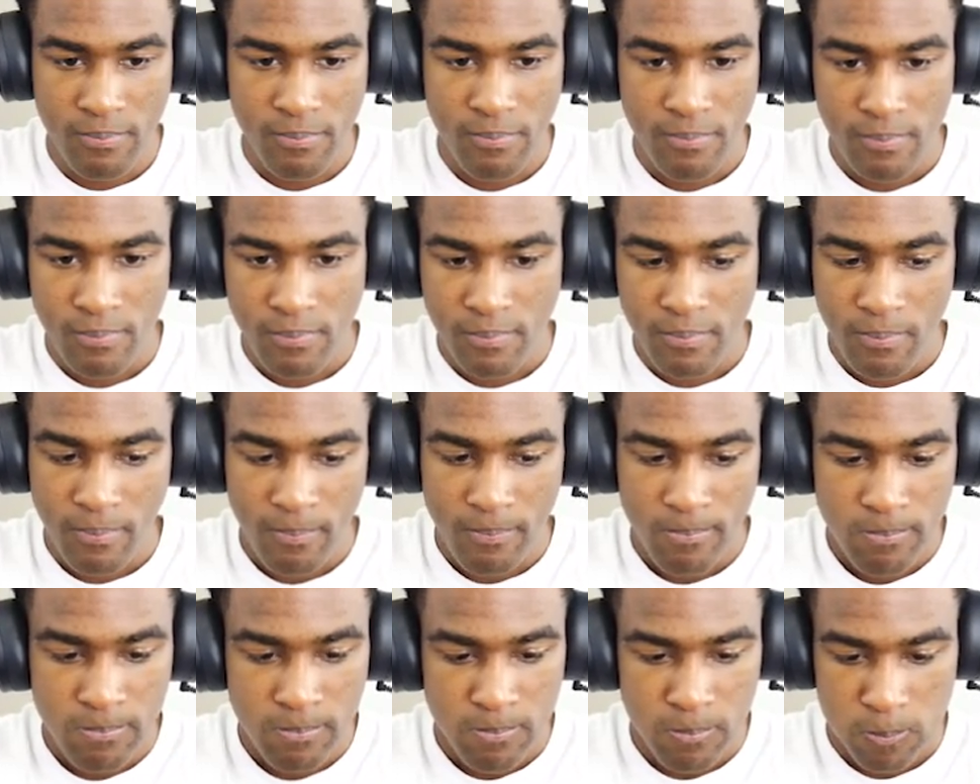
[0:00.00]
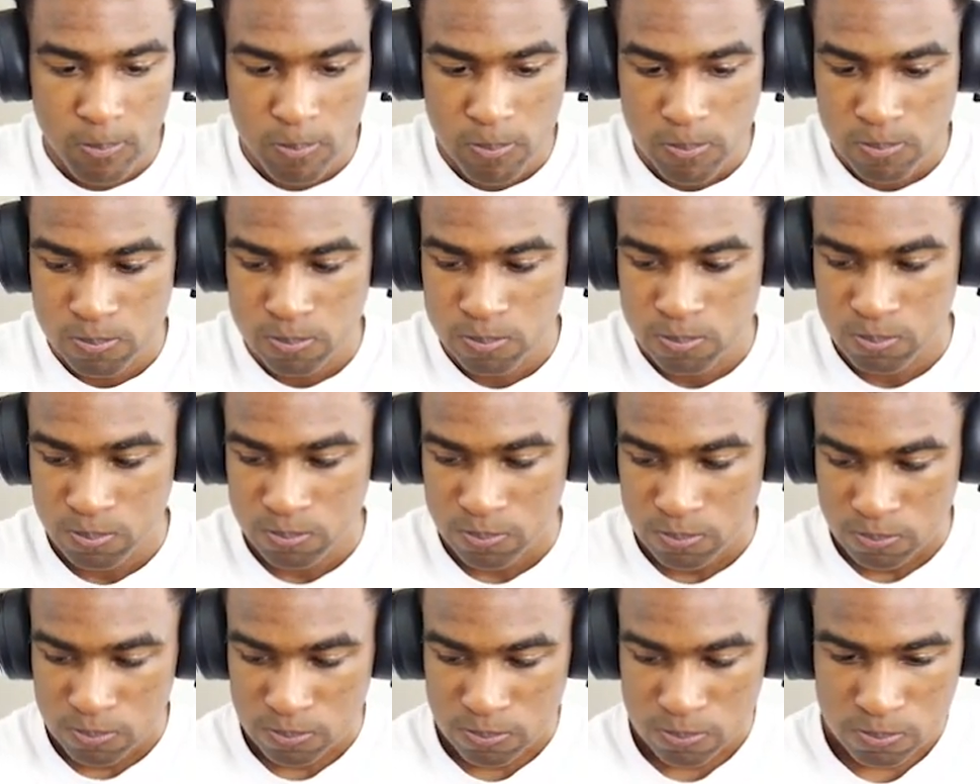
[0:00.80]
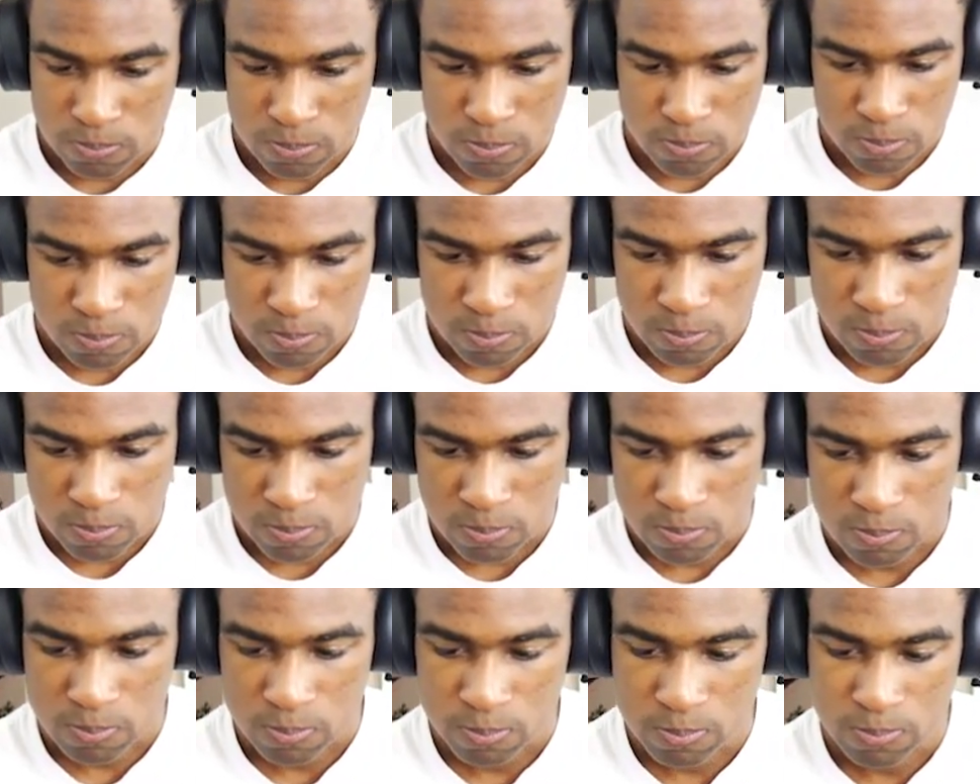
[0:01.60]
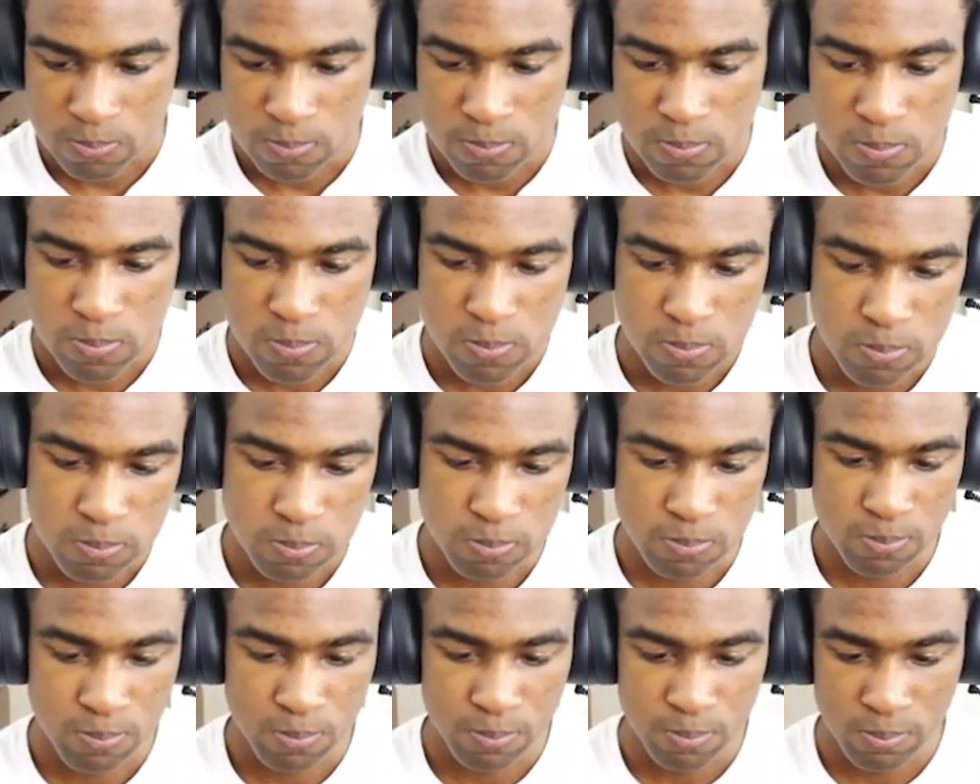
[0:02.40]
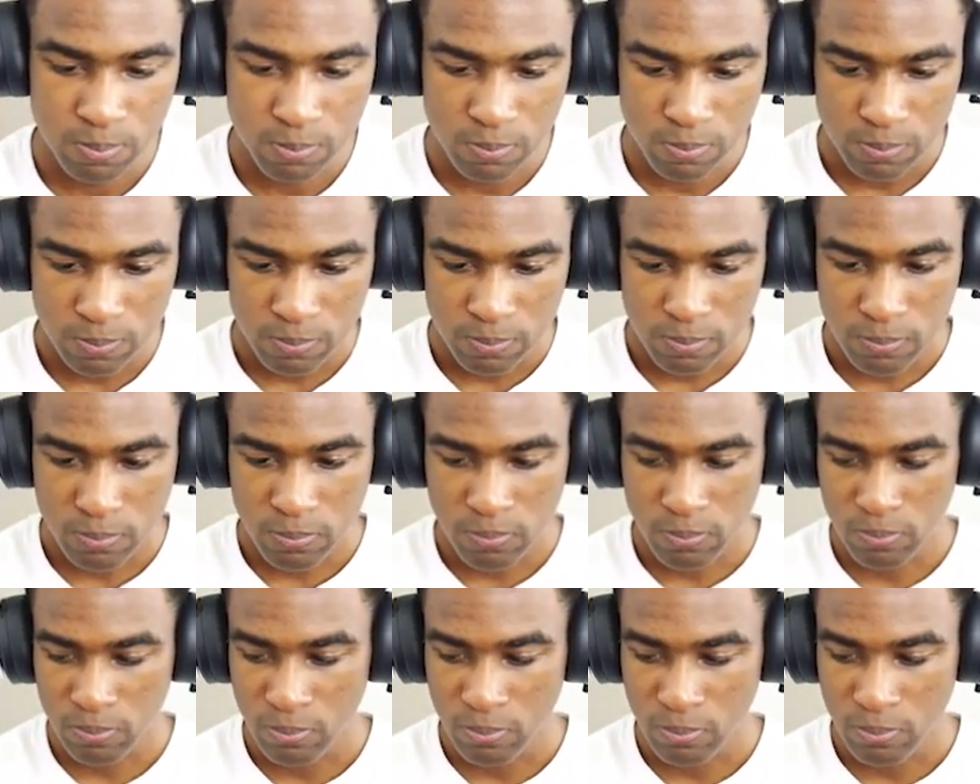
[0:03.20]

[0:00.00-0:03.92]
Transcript: No words are spoken by the person on screen.